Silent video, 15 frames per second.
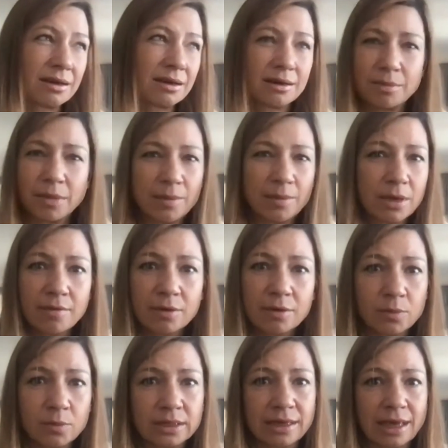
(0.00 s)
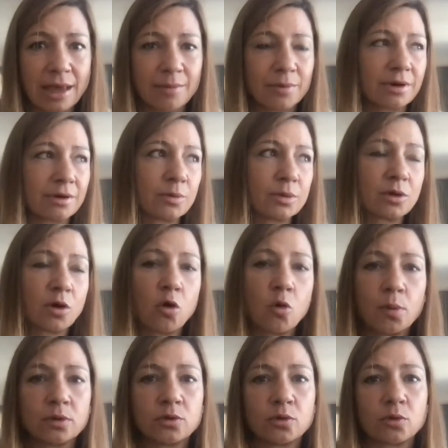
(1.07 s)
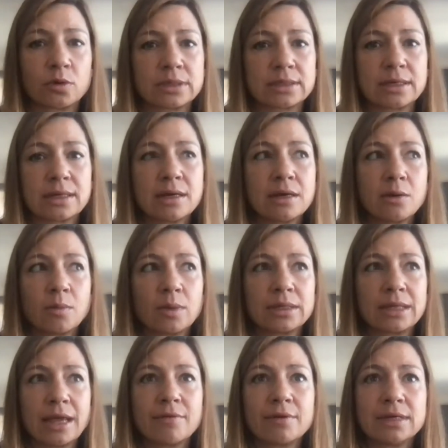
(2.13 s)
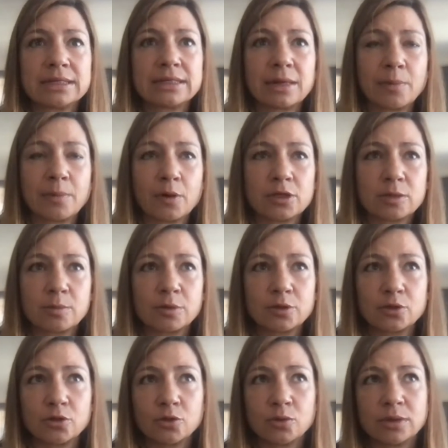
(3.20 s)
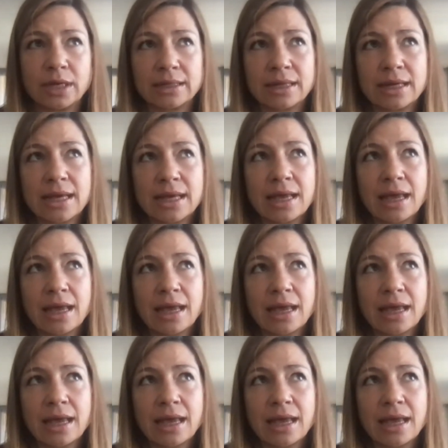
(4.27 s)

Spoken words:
Maybe even with a camera, with open doors, whatever is there possible to do that.